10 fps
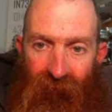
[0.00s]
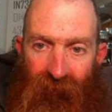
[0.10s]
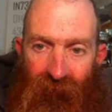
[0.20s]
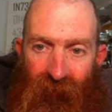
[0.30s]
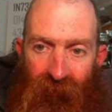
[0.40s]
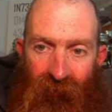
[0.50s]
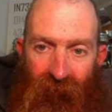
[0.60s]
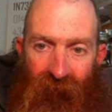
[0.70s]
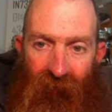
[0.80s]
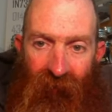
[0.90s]
I don't want to
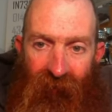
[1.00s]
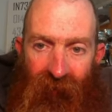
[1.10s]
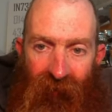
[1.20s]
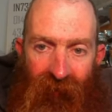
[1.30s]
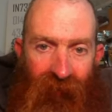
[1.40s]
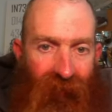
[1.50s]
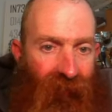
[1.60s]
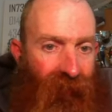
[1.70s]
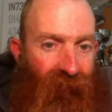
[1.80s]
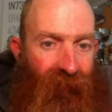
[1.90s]
do that either.
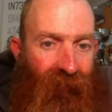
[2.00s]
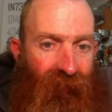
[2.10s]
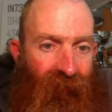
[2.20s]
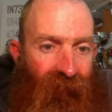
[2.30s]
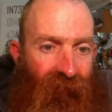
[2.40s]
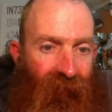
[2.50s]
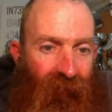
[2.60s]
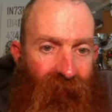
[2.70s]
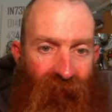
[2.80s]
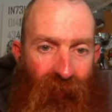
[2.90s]
How do
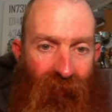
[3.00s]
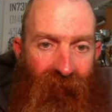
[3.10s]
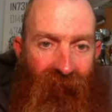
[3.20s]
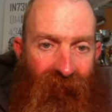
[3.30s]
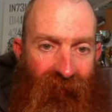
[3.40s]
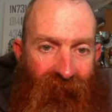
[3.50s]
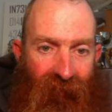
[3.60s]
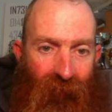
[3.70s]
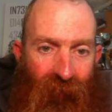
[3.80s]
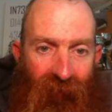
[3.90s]
I add Murray?
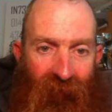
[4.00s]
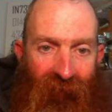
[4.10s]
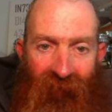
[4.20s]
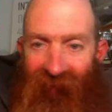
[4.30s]
Come on.